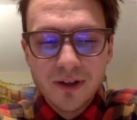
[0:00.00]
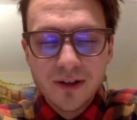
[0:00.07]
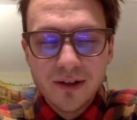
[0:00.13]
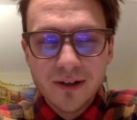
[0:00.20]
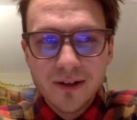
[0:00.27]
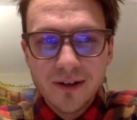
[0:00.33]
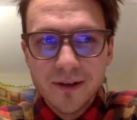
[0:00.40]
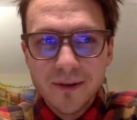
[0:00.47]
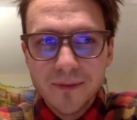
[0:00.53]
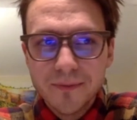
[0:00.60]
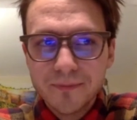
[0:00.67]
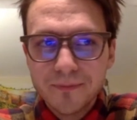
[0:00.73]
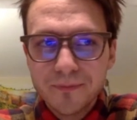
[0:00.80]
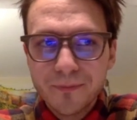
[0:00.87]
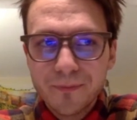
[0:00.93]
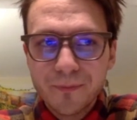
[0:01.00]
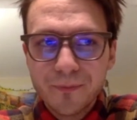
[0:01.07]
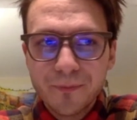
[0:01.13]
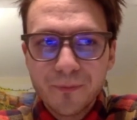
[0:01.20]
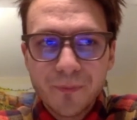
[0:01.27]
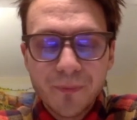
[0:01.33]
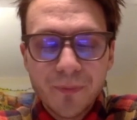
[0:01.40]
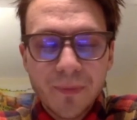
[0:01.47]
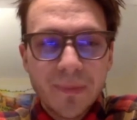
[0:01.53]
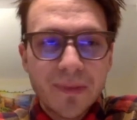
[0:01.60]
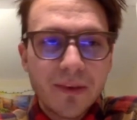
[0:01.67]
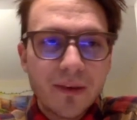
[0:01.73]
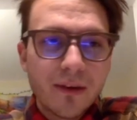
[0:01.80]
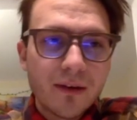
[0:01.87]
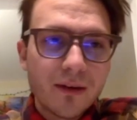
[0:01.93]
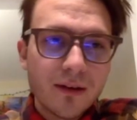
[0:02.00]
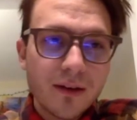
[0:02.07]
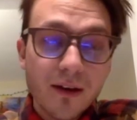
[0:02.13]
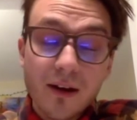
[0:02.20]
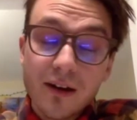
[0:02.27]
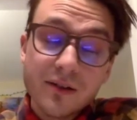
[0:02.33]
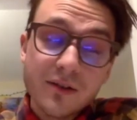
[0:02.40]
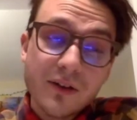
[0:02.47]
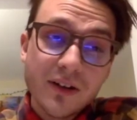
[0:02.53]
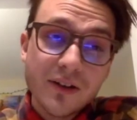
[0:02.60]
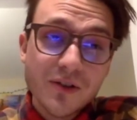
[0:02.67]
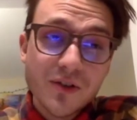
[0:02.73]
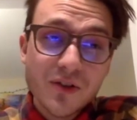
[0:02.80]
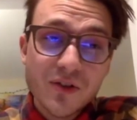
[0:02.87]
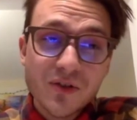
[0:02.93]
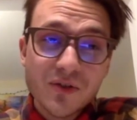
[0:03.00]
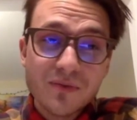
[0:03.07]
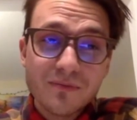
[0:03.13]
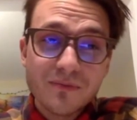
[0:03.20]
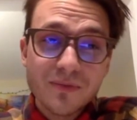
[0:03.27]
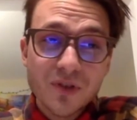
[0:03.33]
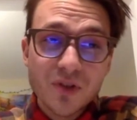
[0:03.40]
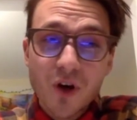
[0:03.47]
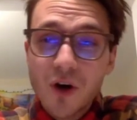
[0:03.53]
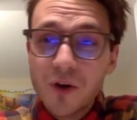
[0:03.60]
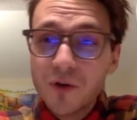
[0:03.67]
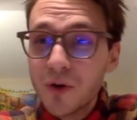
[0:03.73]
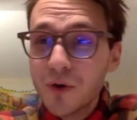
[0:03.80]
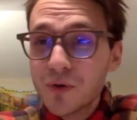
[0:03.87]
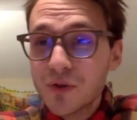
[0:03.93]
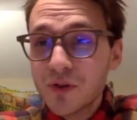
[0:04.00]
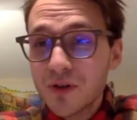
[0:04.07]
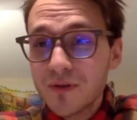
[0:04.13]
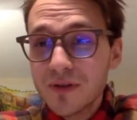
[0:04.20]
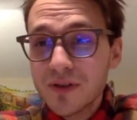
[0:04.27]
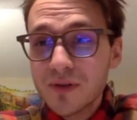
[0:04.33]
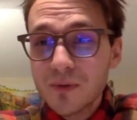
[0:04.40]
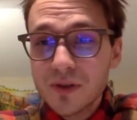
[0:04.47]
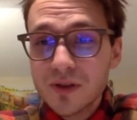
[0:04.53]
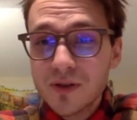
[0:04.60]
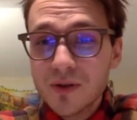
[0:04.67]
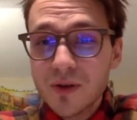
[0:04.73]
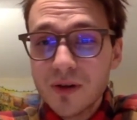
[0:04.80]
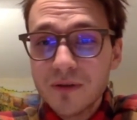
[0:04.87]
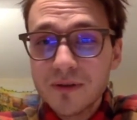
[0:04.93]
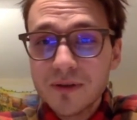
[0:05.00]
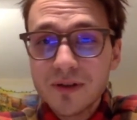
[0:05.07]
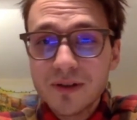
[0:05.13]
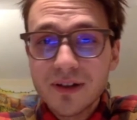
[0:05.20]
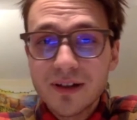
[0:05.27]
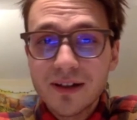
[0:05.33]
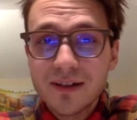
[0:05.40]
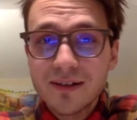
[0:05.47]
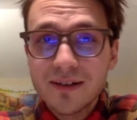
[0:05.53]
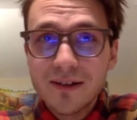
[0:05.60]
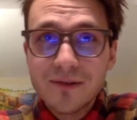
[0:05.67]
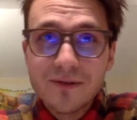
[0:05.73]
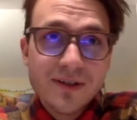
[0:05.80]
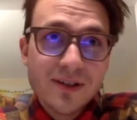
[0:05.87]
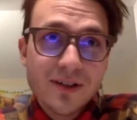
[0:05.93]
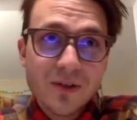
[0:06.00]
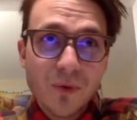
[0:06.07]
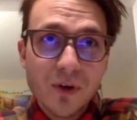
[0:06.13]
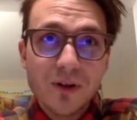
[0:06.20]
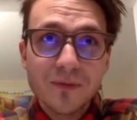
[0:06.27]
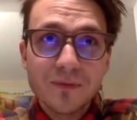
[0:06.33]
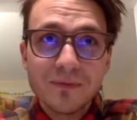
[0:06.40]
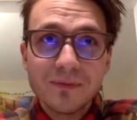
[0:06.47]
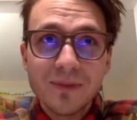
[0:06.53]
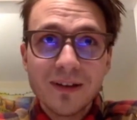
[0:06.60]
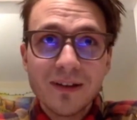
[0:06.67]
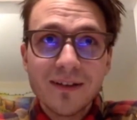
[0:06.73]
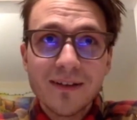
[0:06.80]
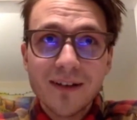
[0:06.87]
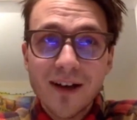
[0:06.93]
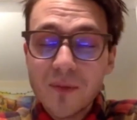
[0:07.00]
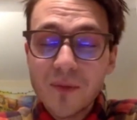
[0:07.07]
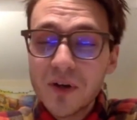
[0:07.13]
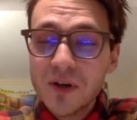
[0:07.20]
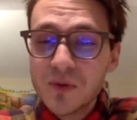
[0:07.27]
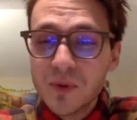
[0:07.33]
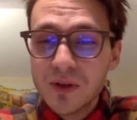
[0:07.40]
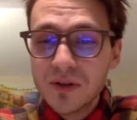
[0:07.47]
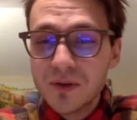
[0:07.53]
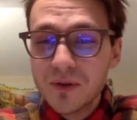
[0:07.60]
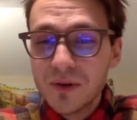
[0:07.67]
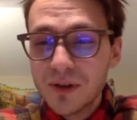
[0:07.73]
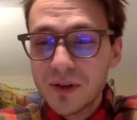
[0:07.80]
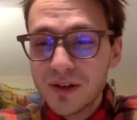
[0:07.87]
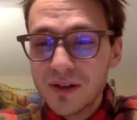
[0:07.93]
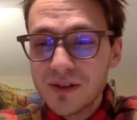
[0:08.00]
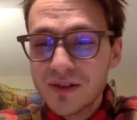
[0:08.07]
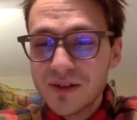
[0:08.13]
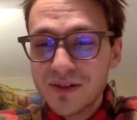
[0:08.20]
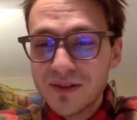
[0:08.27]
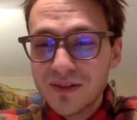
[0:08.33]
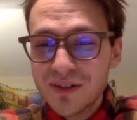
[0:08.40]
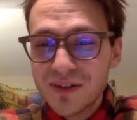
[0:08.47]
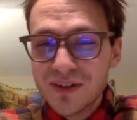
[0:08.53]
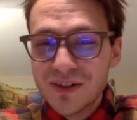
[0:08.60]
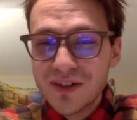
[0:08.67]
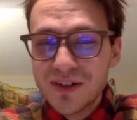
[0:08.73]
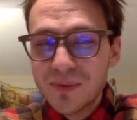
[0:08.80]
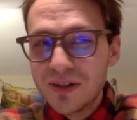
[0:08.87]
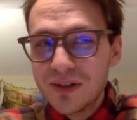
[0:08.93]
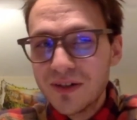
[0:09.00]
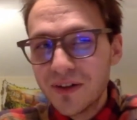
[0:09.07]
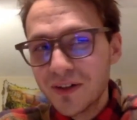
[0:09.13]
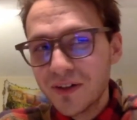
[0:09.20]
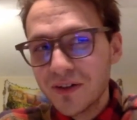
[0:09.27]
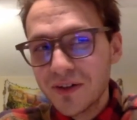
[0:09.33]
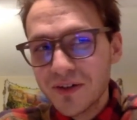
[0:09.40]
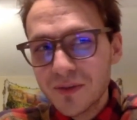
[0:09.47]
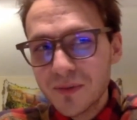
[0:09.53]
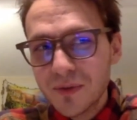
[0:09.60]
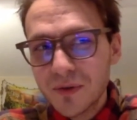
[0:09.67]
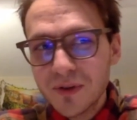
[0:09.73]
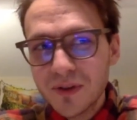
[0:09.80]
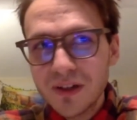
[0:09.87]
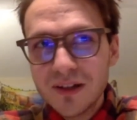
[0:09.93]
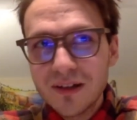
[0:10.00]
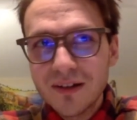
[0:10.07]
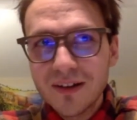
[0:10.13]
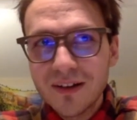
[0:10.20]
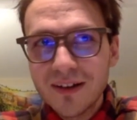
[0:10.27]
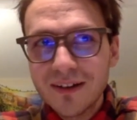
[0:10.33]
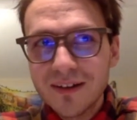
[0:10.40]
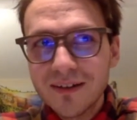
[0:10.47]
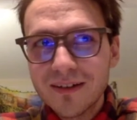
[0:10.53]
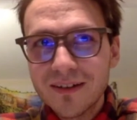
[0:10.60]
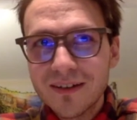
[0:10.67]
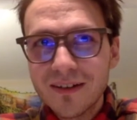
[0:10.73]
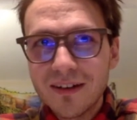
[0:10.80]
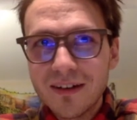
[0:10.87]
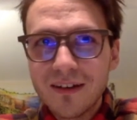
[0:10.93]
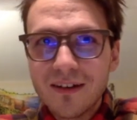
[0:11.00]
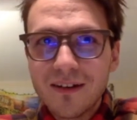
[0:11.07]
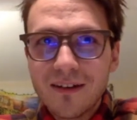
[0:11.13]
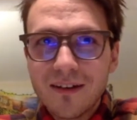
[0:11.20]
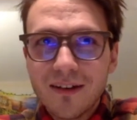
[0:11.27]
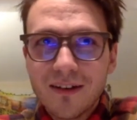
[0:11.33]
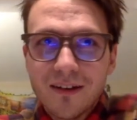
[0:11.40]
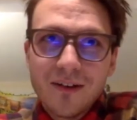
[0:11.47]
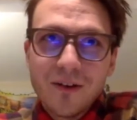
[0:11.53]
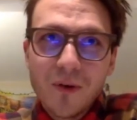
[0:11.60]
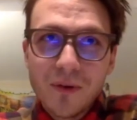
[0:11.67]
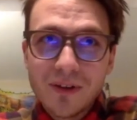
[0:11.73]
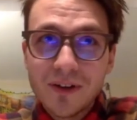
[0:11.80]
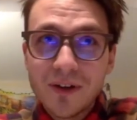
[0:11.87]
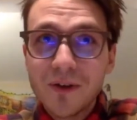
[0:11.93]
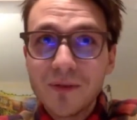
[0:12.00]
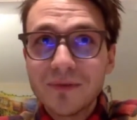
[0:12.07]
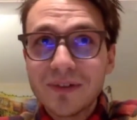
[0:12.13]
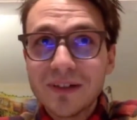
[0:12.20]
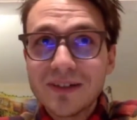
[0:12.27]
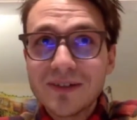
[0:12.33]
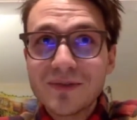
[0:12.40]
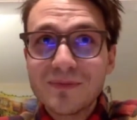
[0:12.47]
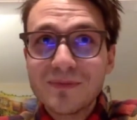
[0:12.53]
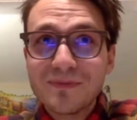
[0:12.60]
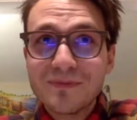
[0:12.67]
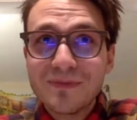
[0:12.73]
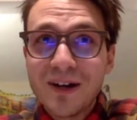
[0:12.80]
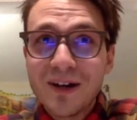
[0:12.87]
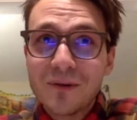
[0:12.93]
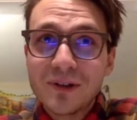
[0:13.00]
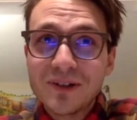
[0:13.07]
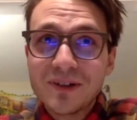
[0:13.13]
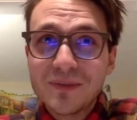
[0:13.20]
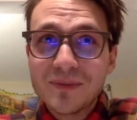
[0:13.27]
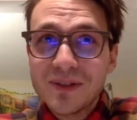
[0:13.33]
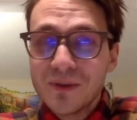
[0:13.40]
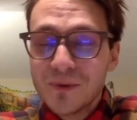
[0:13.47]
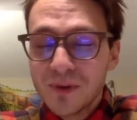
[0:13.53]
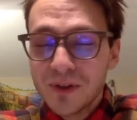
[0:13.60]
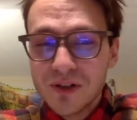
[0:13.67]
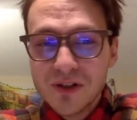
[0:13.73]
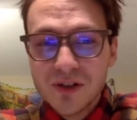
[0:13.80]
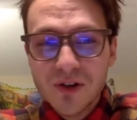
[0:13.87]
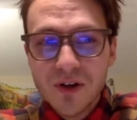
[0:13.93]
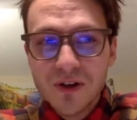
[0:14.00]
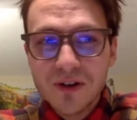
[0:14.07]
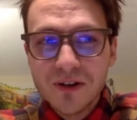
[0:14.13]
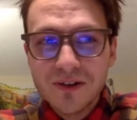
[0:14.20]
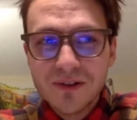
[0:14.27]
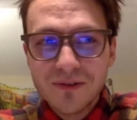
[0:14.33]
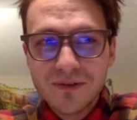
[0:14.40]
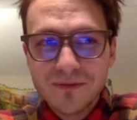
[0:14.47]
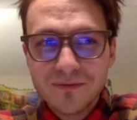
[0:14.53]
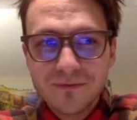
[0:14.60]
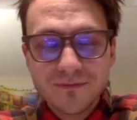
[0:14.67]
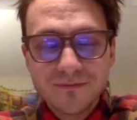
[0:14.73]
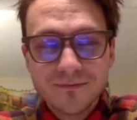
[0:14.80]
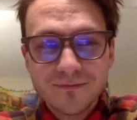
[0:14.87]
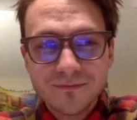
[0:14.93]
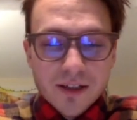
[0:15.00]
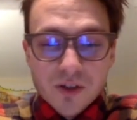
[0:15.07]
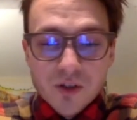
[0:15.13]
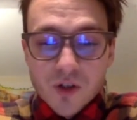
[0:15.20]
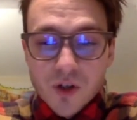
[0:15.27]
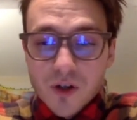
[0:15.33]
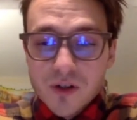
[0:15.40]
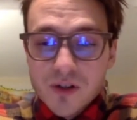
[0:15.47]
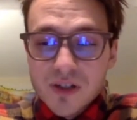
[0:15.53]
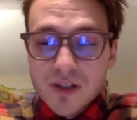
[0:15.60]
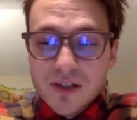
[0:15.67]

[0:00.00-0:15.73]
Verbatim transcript: But yeah, I just saw no service whatsoever. And I was like, well, I might as well do it, because this needs to be done in this community. And, you know, I wanted to be the one to start it. In